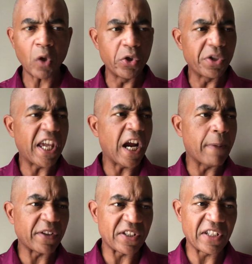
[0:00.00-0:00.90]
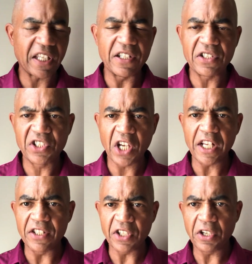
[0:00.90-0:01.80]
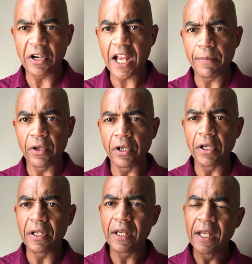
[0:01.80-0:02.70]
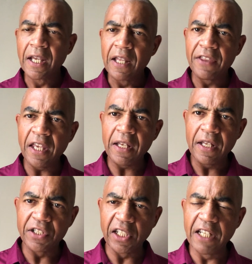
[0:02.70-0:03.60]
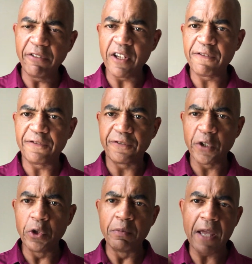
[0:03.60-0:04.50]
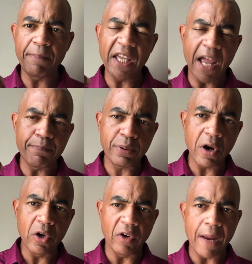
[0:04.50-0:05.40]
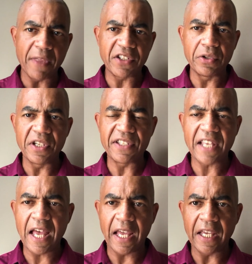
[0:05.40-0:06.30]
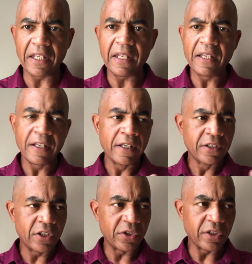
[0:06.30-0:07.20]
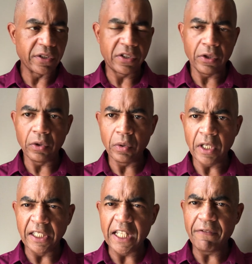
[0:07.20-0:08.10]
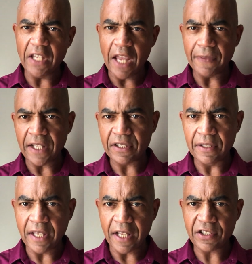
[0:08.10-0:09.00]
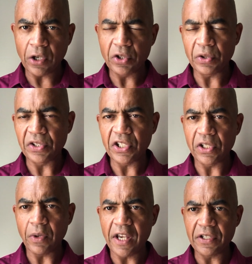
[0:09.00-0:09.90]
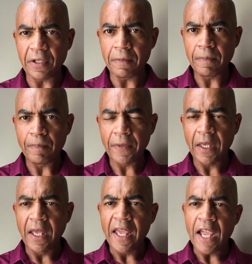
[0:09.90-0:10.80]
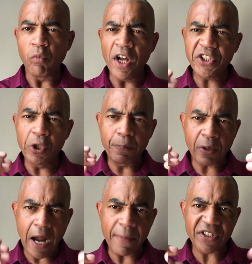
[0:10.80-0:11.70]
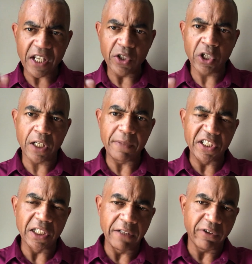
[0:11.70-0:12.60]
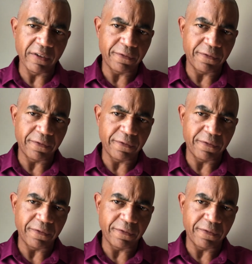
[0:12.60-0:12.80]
or you care about the sick and shut-ins in your neighborhood, then delivering food may be a program that you design to alleviate that social situation. And once you promise that you're going to be delivering